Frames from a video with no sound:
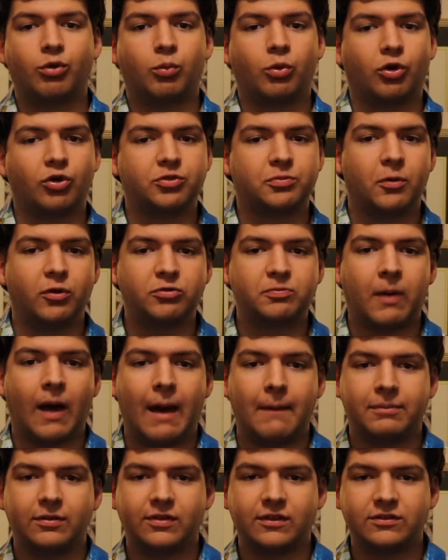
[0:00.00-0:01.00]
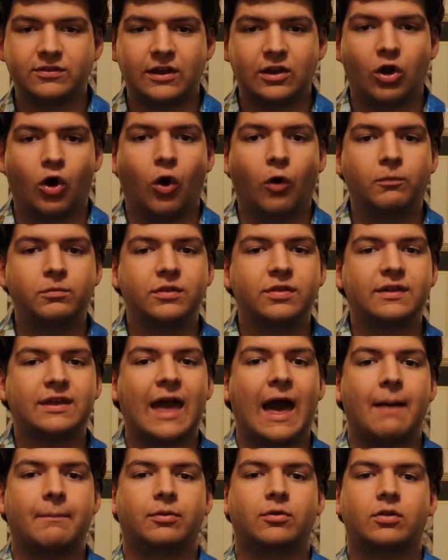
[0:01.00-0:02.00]
now the world's most populous and
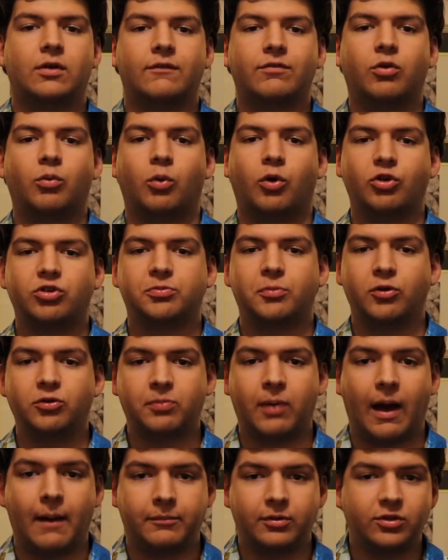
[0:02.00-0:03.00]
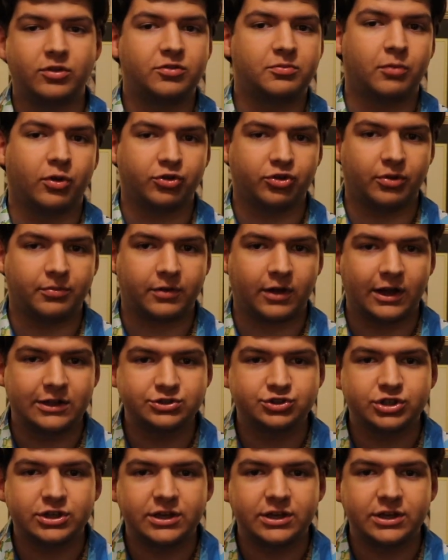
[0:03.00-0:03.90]
home to the capital of the world's most populous Muslim